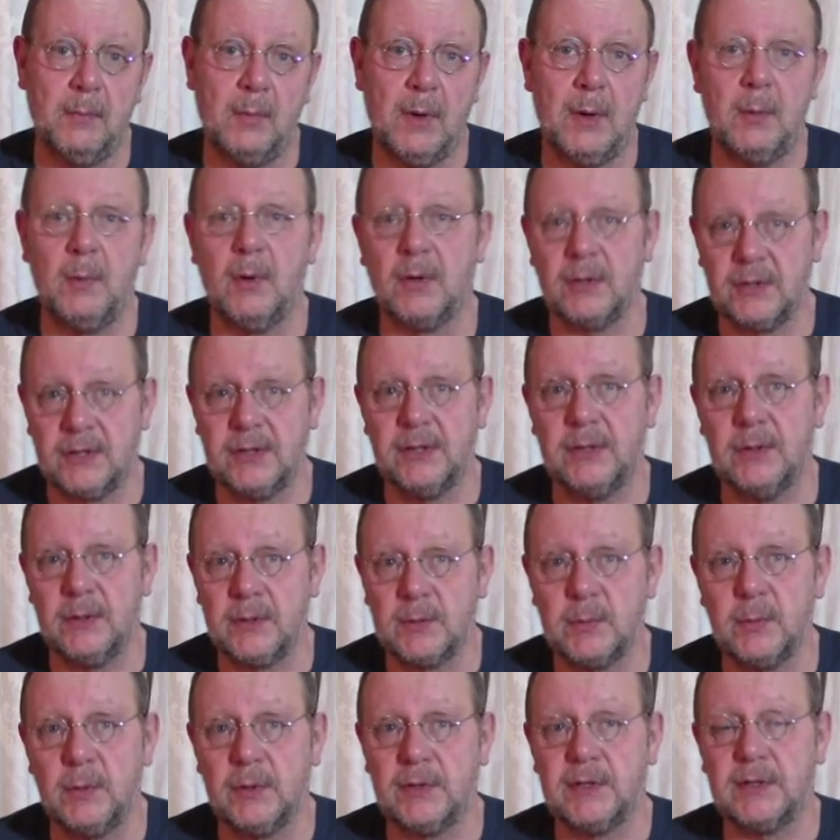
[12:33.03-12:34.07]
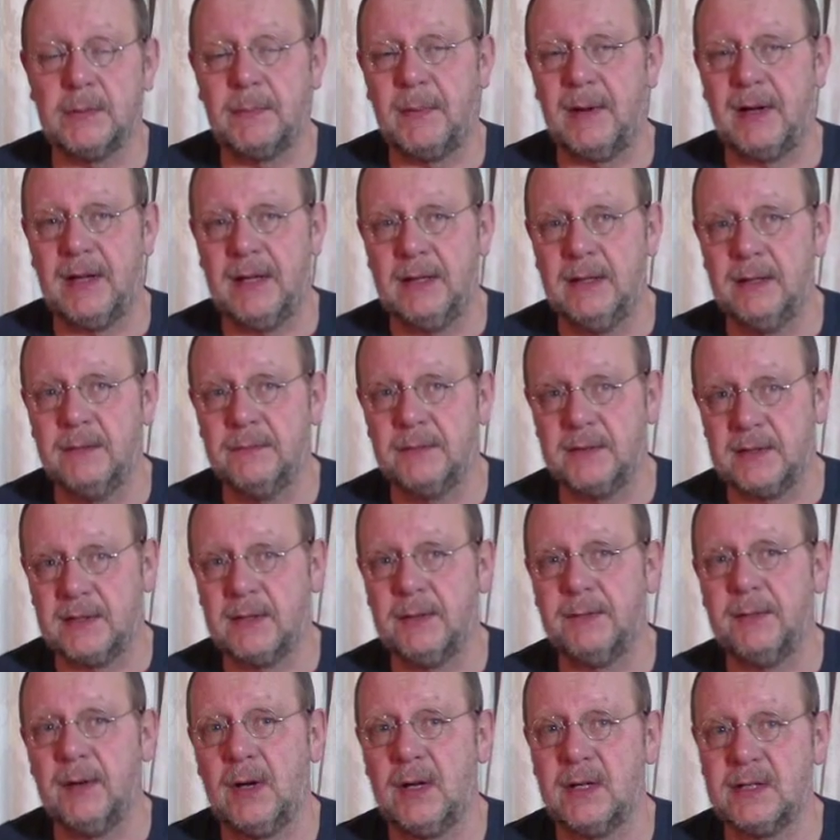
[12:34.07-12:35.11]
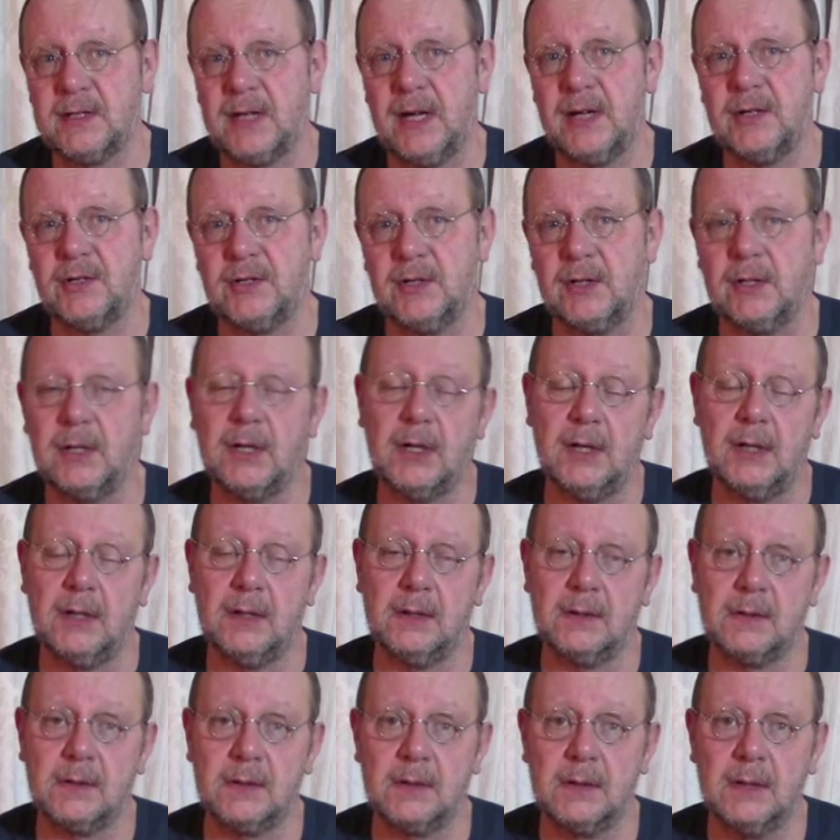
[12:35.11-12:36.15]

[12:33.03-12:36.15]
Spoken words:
we want to use wood to pay for civilization cards.